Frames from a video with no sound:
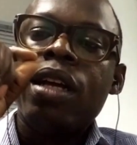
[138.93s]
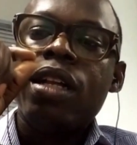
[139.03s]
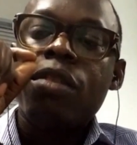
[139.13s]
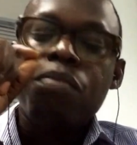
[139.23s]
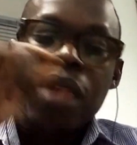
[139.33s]

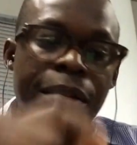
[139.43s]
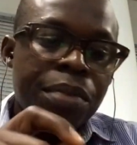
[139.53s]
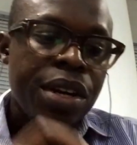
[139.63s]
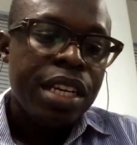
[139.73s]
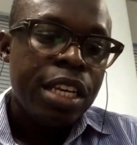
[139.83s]
the
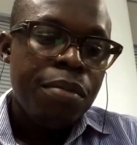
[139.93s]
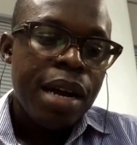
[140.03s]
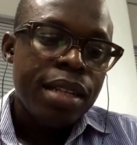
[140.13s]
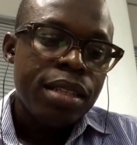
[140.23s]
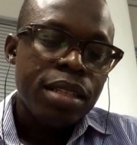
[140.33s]
BlackBerry
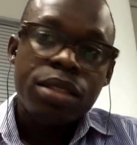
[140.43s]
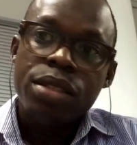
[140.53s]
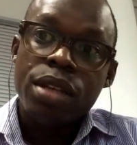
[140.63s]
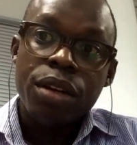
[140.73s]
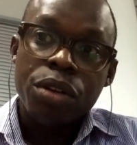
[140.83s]
keypad is
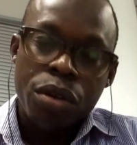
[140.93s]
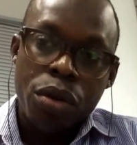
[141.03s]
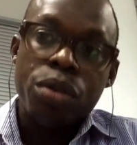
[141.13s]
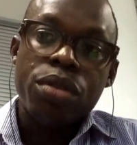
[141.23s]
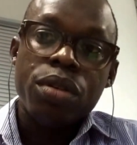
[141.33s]

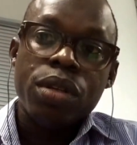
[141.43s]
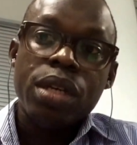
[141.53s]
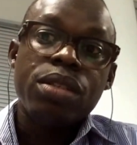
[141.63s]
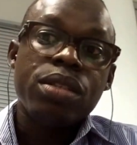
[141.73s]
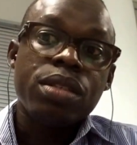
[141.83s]
good.
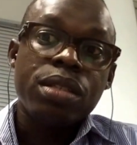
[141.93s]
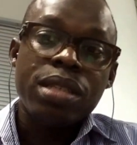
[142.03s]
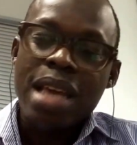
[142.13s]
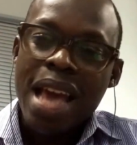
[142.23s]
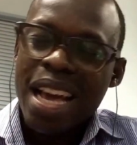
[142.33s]
It's
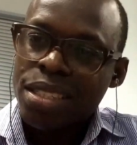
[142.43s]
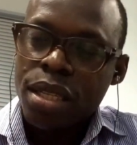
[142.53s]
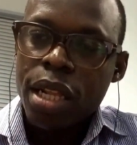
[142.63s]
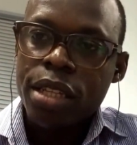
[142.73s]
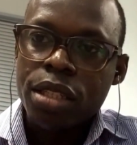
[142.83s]

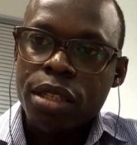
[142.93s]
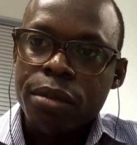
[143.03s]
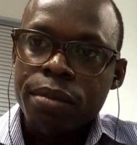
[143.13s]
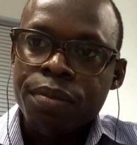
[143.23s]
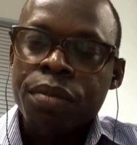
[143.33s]
excellent.
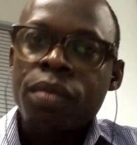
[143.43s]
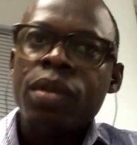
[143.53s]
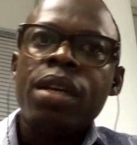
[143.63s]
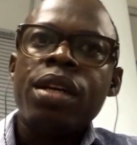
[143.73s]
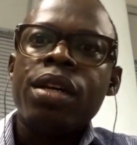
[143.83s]

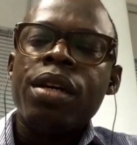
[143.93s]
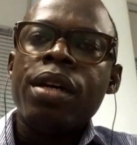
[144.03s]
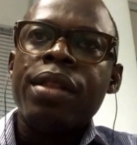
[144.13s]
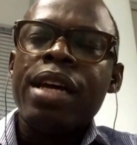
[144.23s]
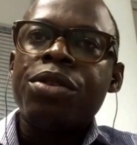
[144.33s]

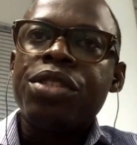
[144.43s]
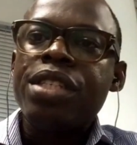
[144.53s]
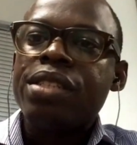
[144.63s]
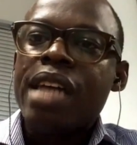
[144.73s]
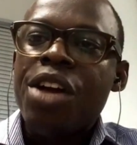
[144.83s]
Now,
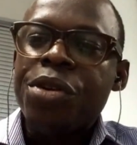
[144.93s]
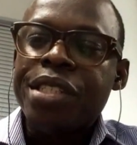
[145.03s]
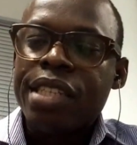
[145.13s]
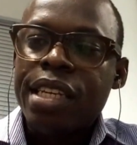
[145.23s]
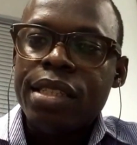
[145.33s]
since iOS
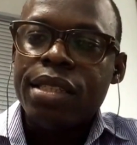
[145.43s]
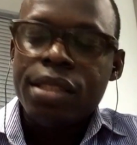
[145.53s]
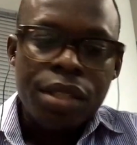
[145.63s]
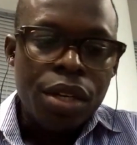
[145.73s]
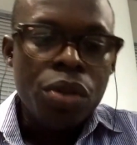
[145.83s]
8,
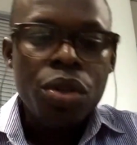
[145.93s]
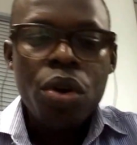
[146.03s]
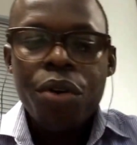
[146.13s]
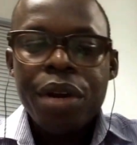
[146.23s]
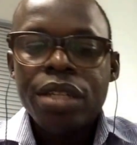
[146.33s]
the
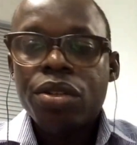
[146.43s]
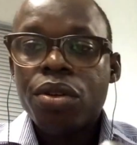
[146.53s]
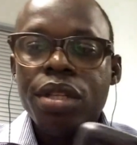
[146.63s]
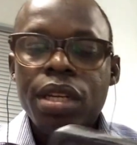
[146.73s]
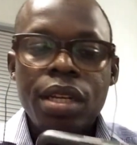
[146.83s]
autocorrect
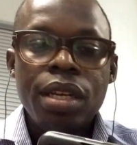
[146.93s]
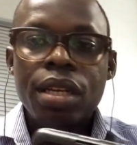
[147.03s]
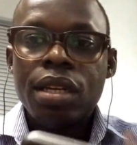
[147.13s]
on the